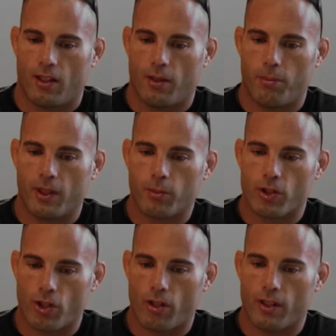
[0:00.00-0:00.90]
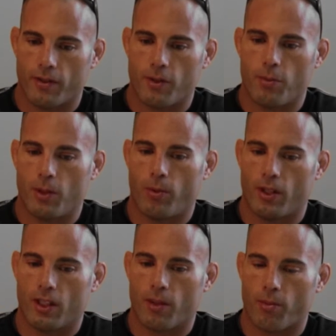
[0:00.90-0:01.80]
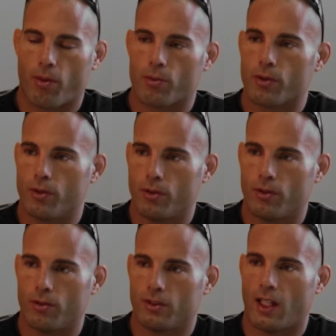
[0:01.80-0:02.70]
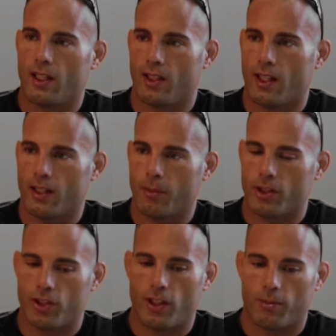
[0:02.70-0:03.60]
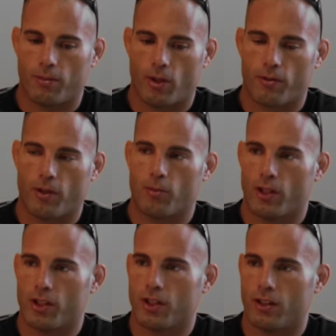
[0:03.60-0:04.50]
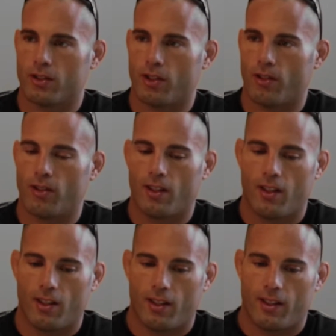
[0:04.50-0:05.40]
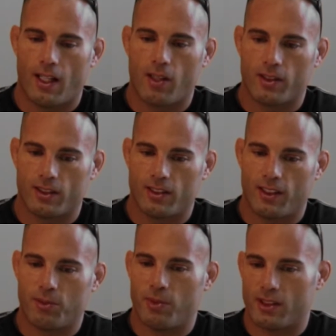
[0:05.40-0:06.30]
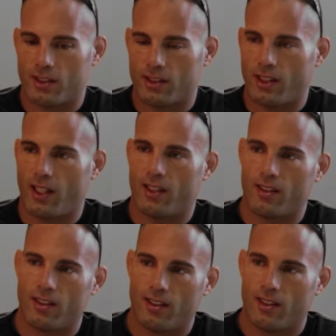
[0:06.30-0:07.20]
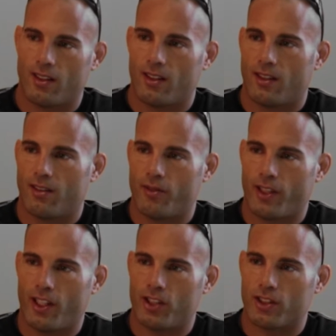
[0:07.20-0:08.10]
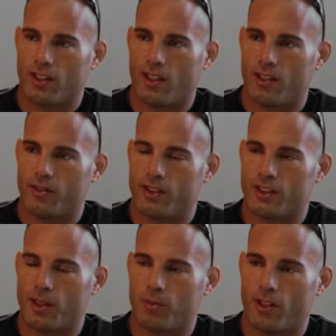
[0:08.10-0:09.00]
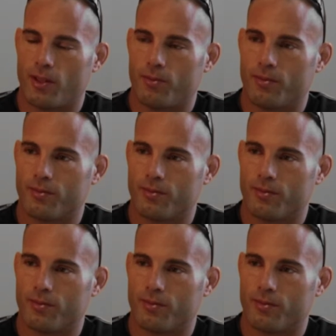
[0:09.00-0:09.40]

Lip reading: a big majority of the people that come through Thailand at my gym are from Russia. So now it's business and vacation kind of at the same time.